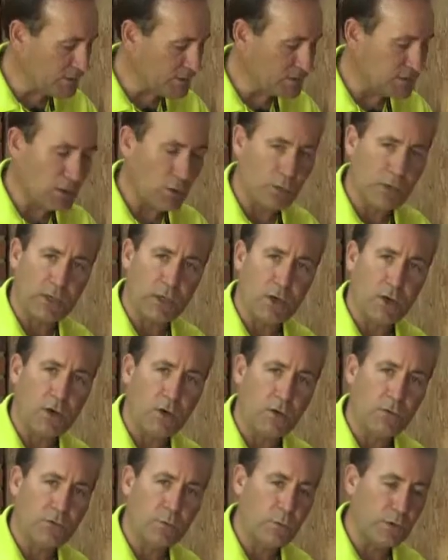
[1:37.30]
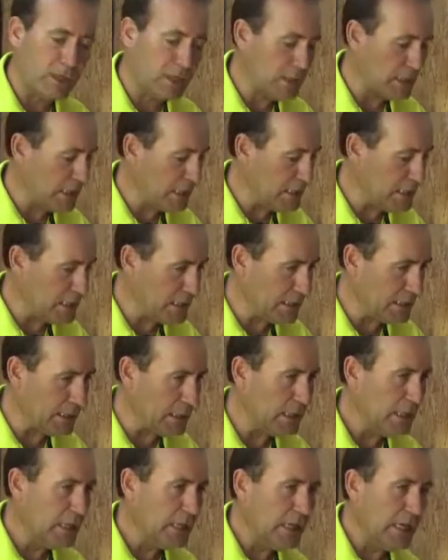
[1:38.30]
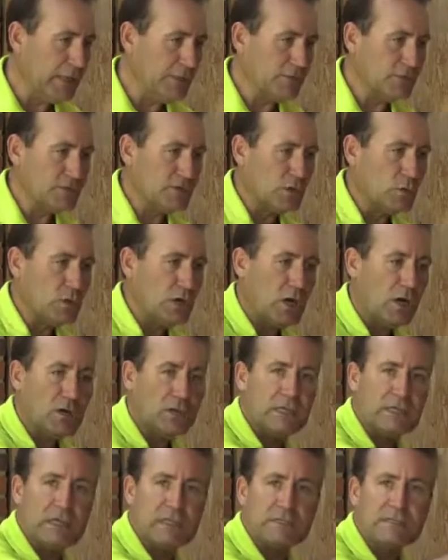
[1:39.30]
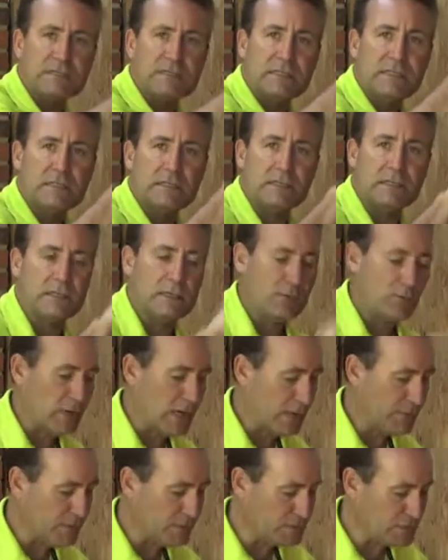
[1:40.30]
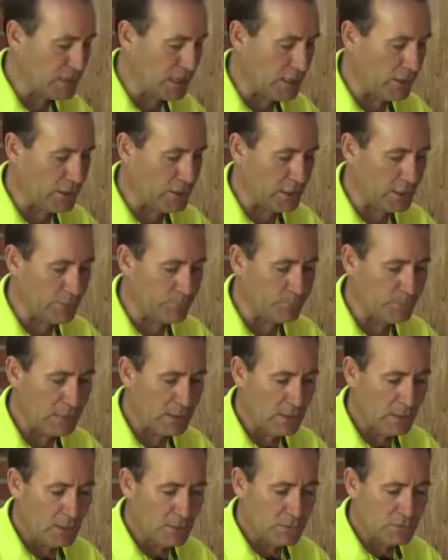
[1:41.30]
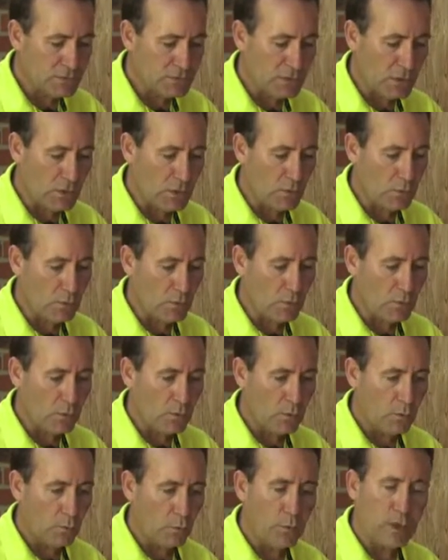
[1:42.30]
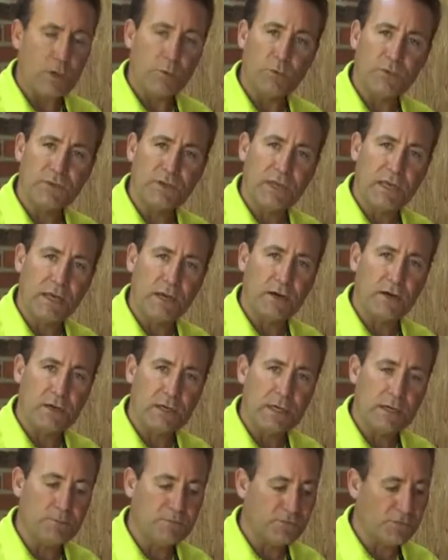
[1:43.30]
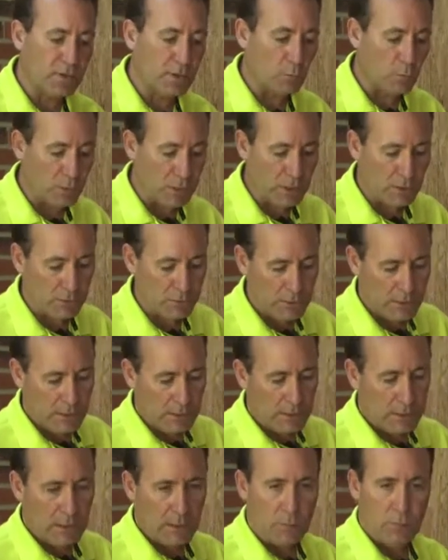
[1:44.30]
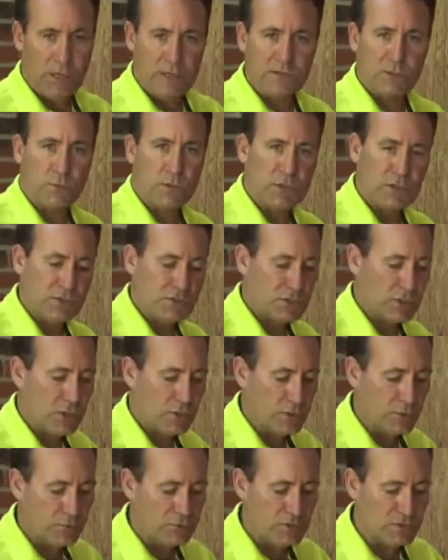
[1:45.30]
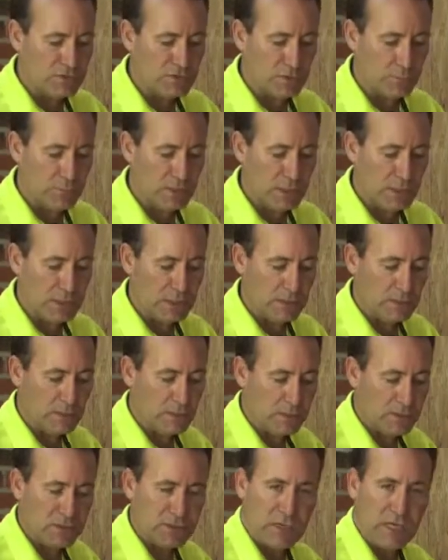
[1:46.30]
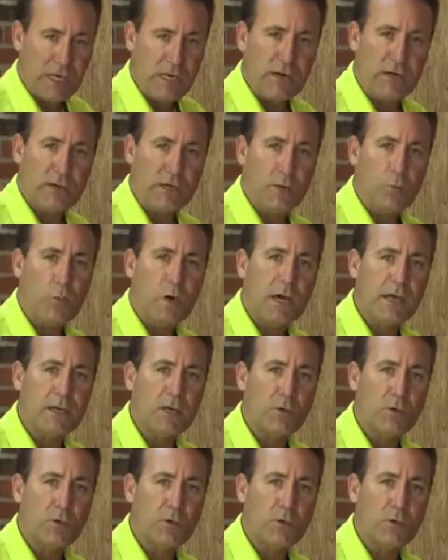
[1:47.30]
It's going all the way in, and there's no caulking and sealing around this area. So where would the air come from? Well, as we're going to show you in just a minute, there's an area wide